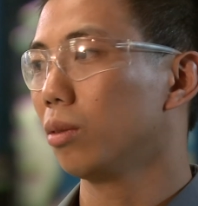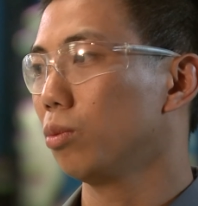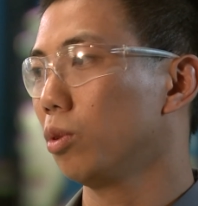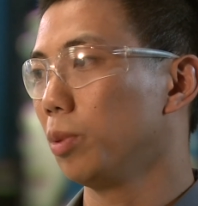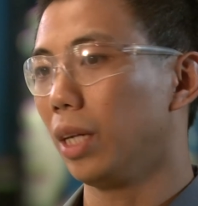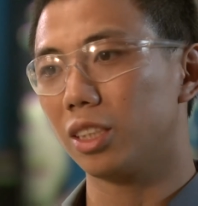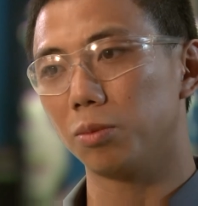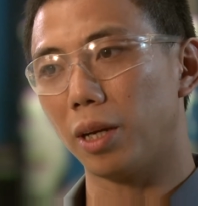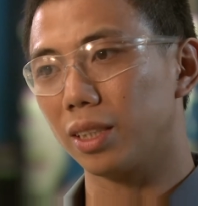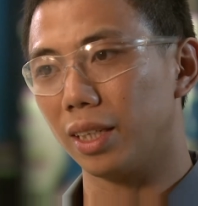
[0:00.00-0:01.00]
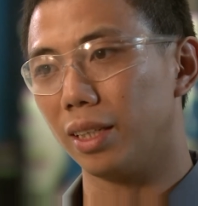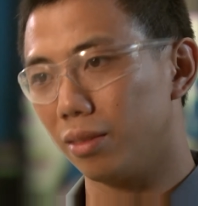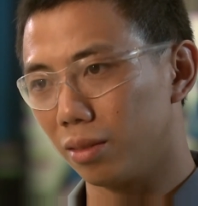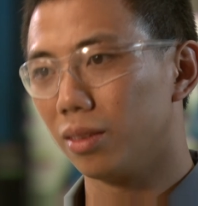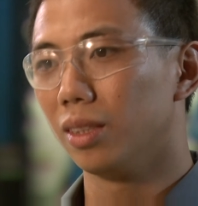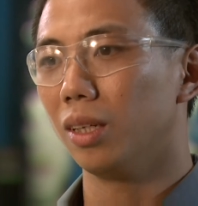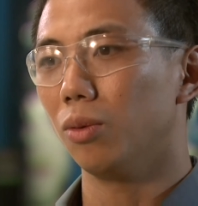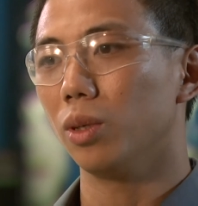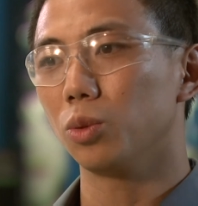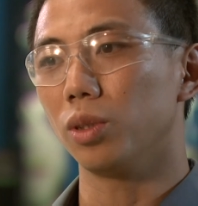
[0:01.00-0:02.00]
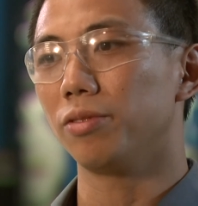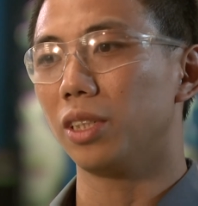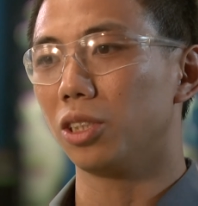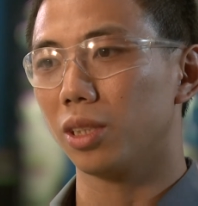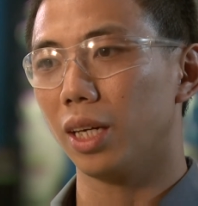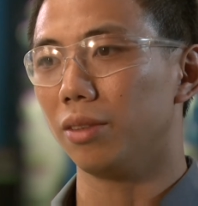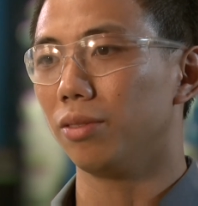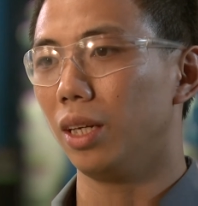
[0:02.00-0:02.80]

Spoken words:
will be expecting once we finish TAFE